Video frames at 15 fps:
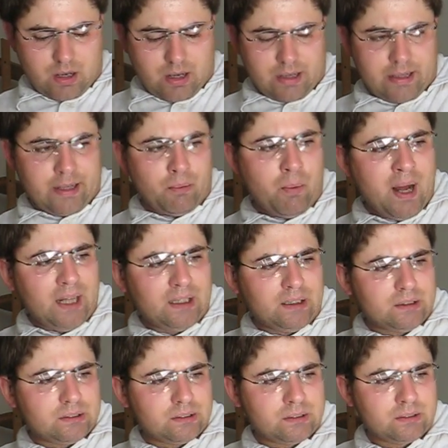Now,
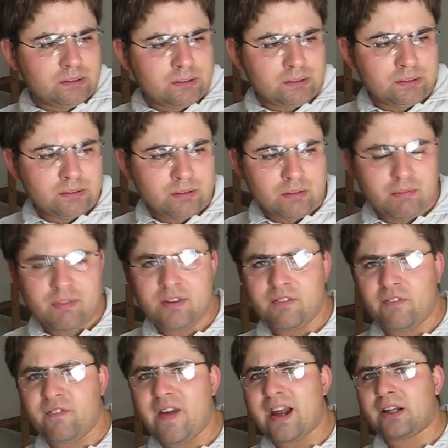well, the
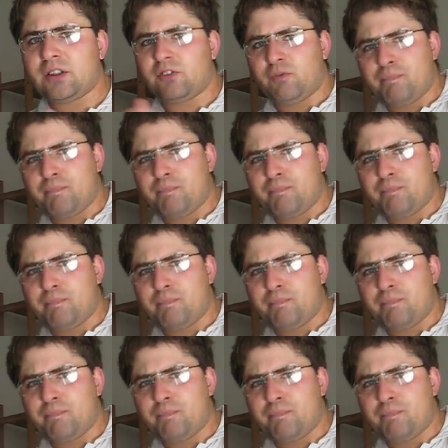fact of